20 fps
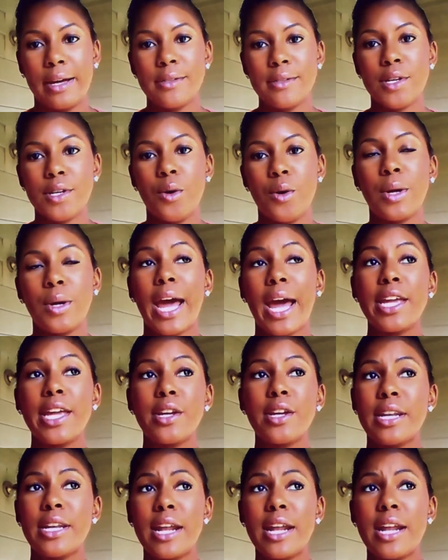So and
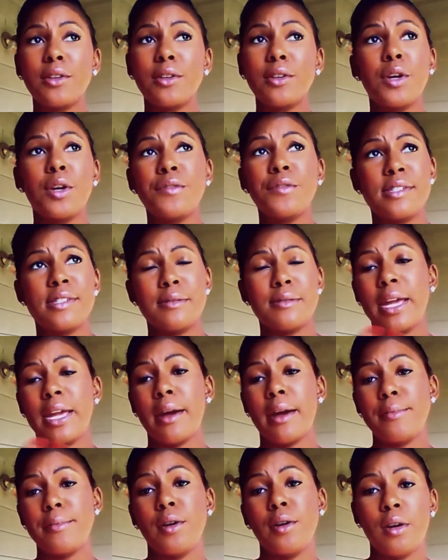I don't know if this is a
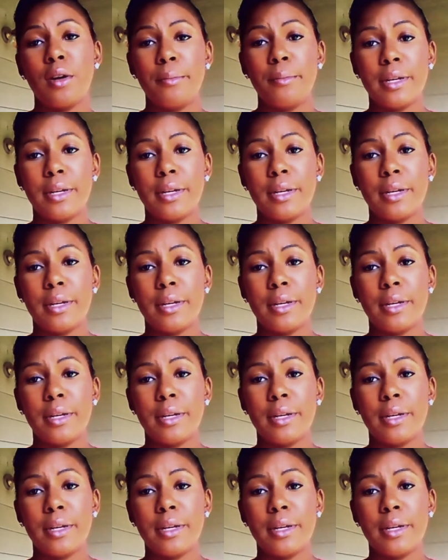makeup no-no,